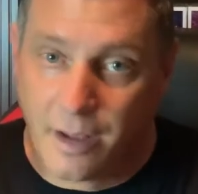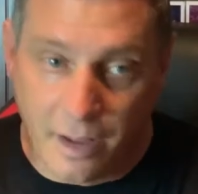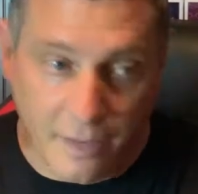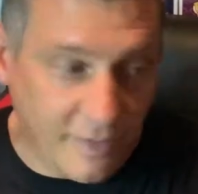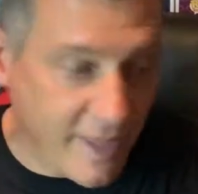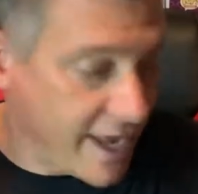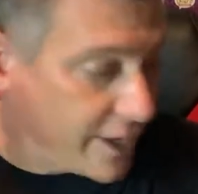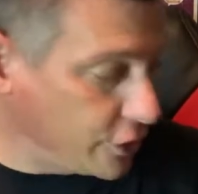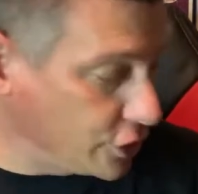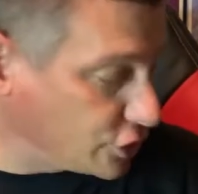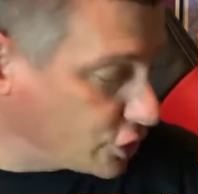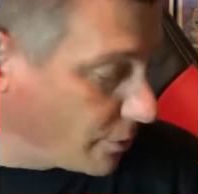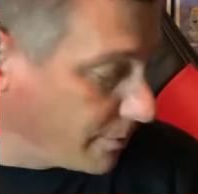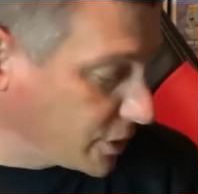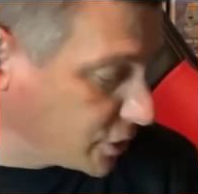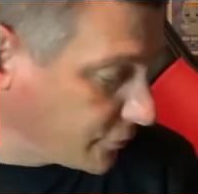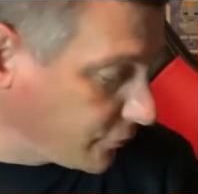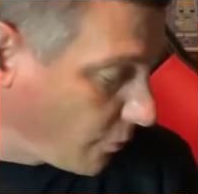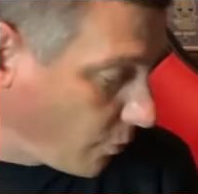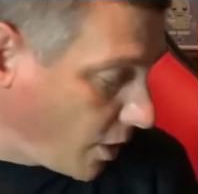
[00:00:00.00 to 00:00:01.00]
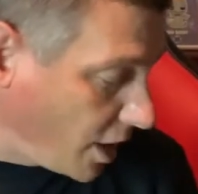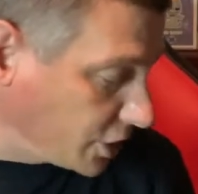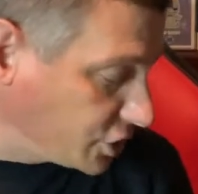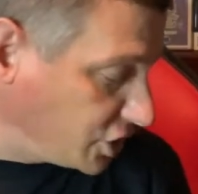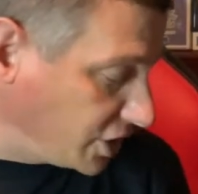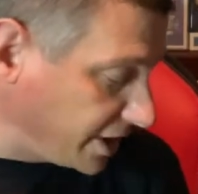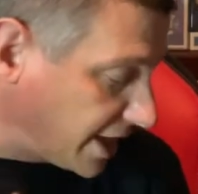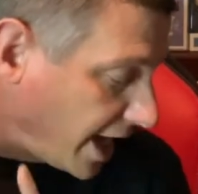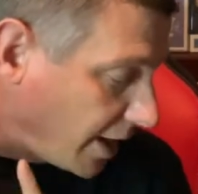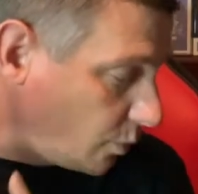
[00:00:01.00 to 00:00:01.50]
Thank you so much for
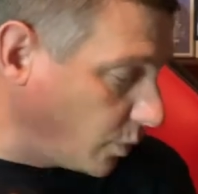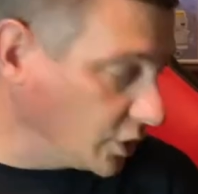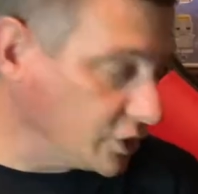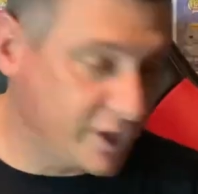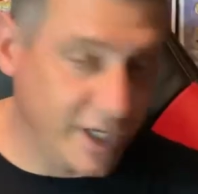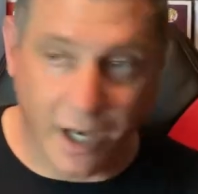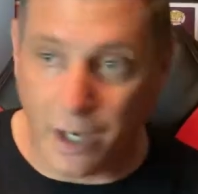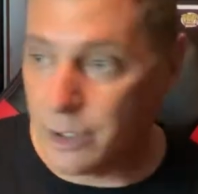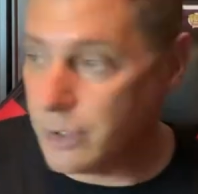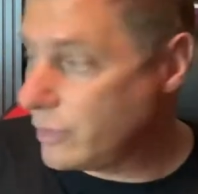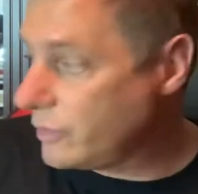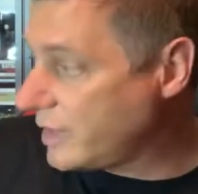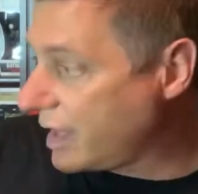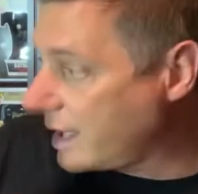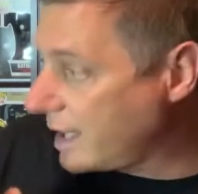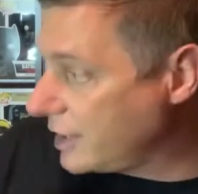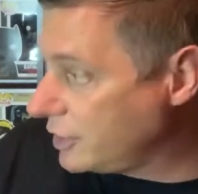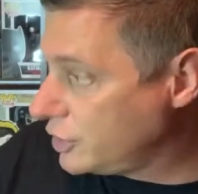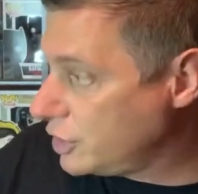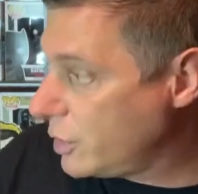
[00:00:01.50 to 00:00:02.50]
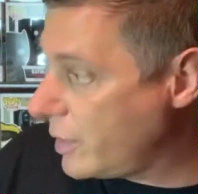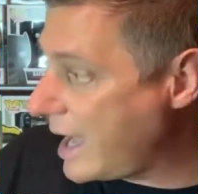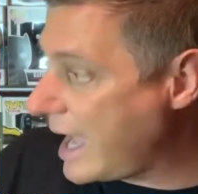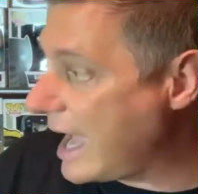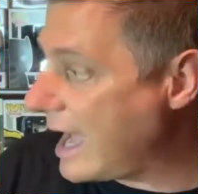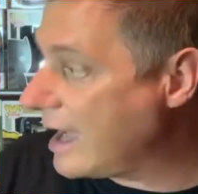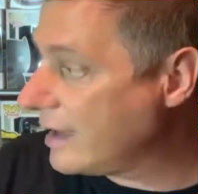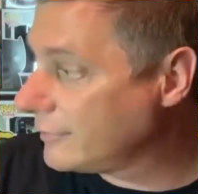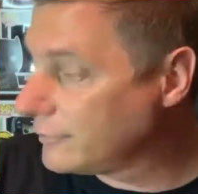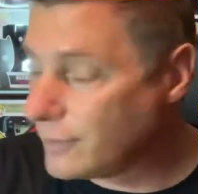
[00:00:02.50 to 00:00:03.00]
watching. I will tell you that I do
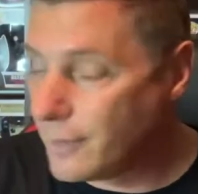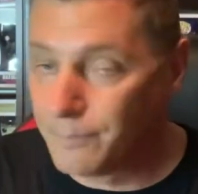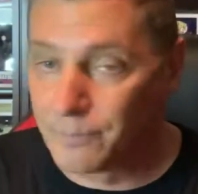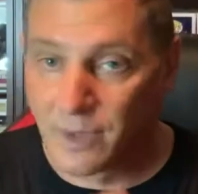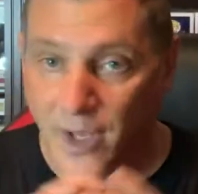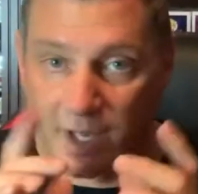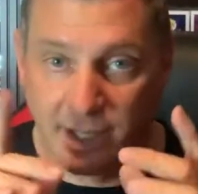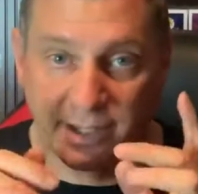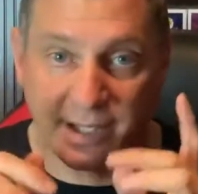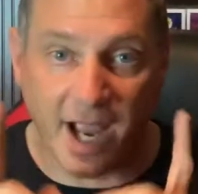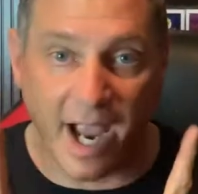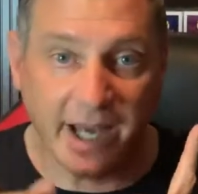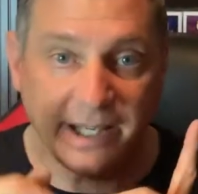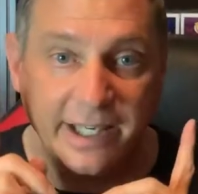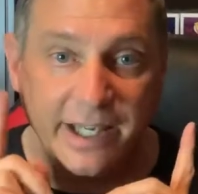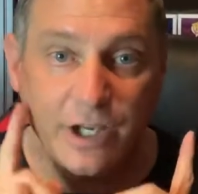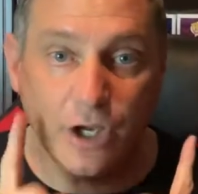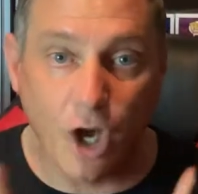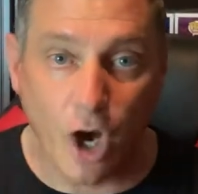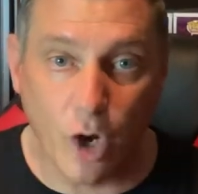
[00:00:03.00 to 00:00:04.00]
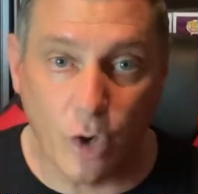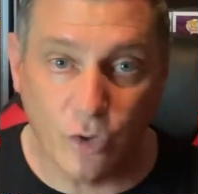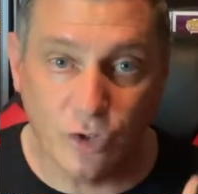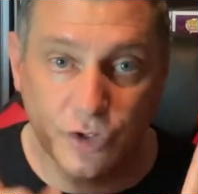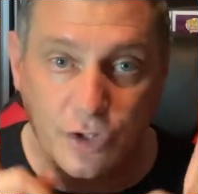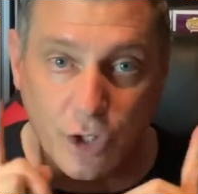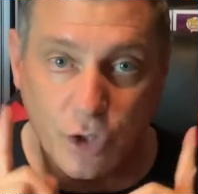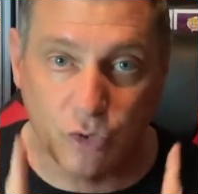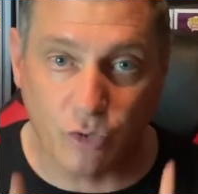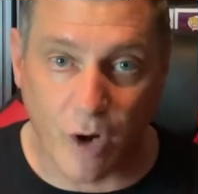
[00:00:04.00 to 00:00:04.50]
have Tiny
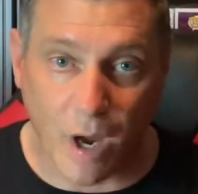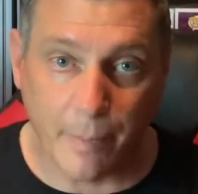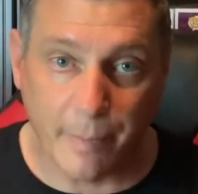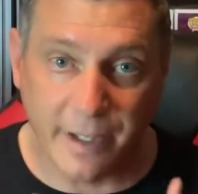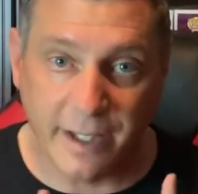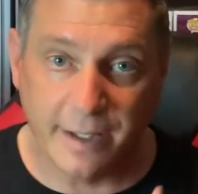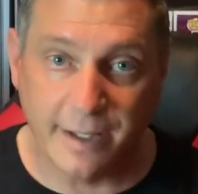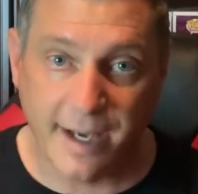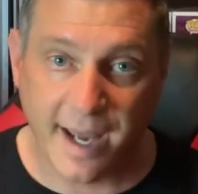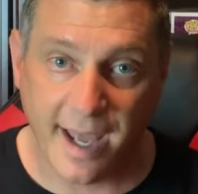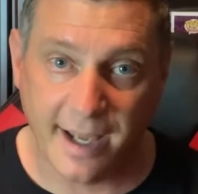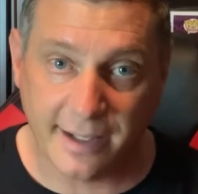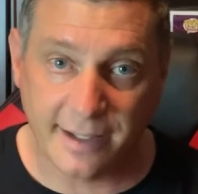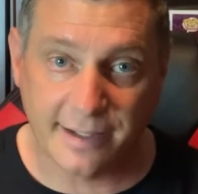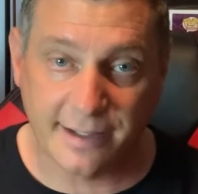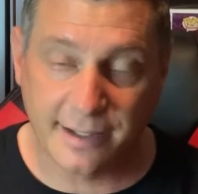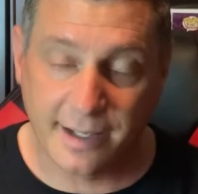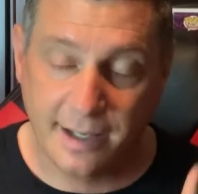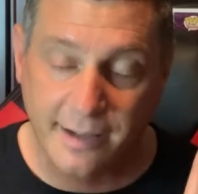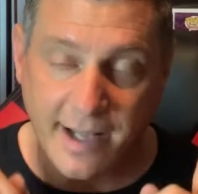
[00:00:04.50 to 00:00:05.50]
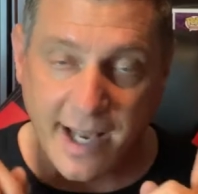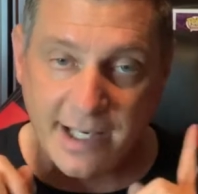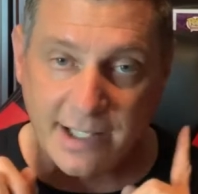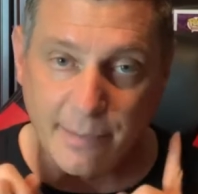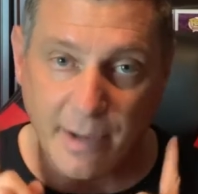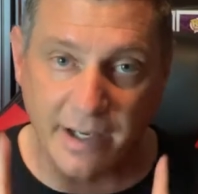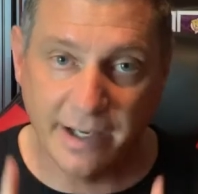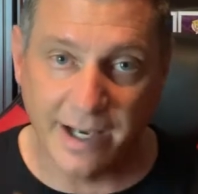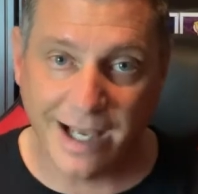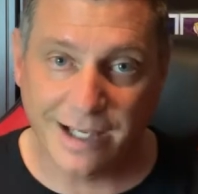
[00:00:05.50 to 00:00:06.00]
Ghost dropping next. That is
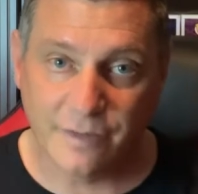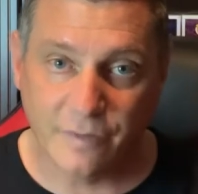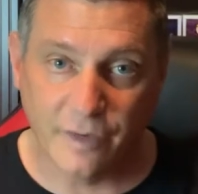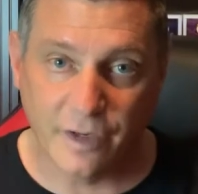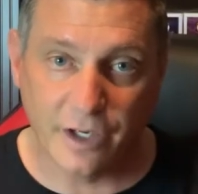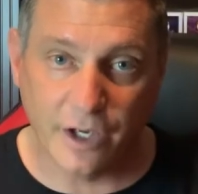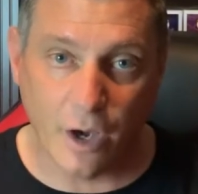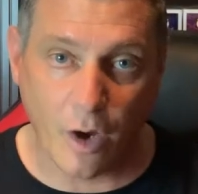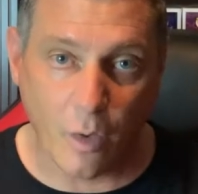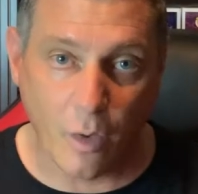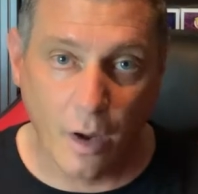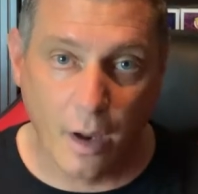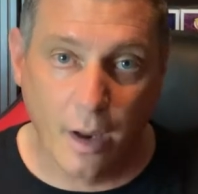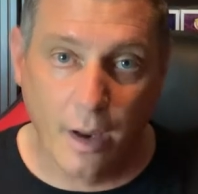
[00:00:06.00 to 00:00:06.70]
my next video.